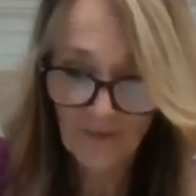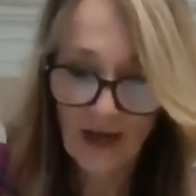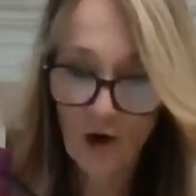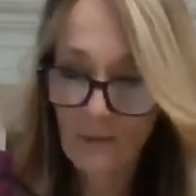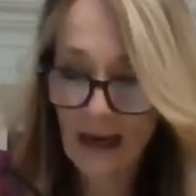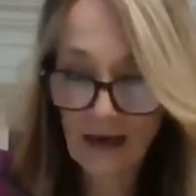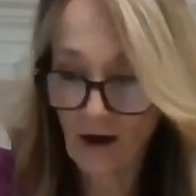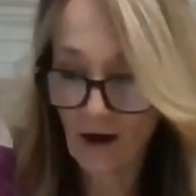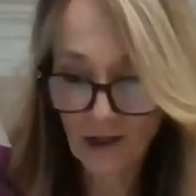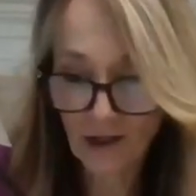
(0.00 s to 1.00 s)
Oh my
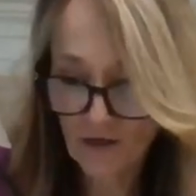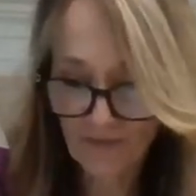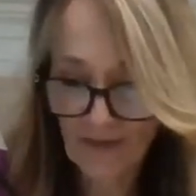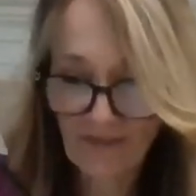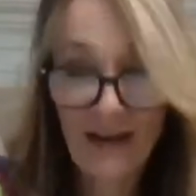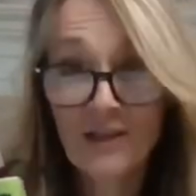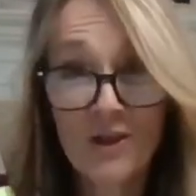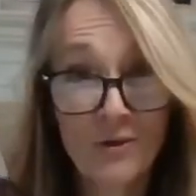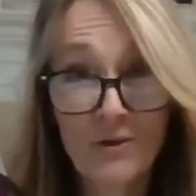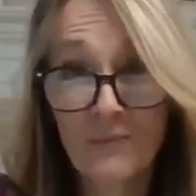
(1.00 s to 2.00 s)
gosh. If I
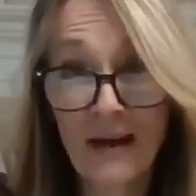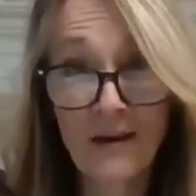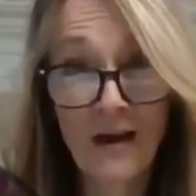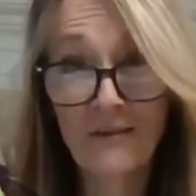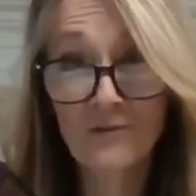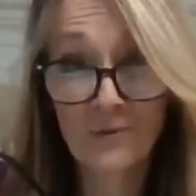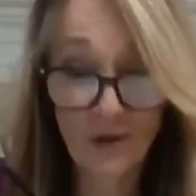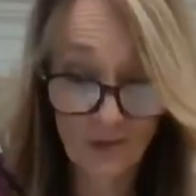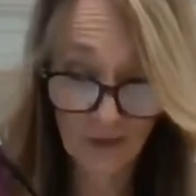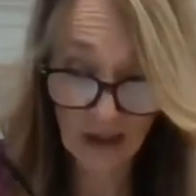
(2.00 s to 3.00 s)
showed you my craft
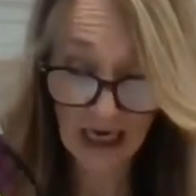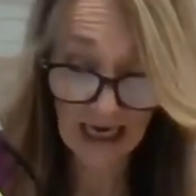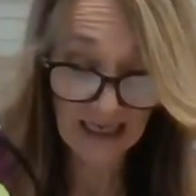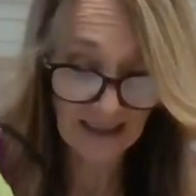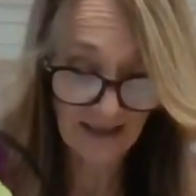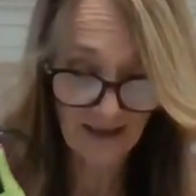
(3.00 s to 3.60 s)
room, you guys,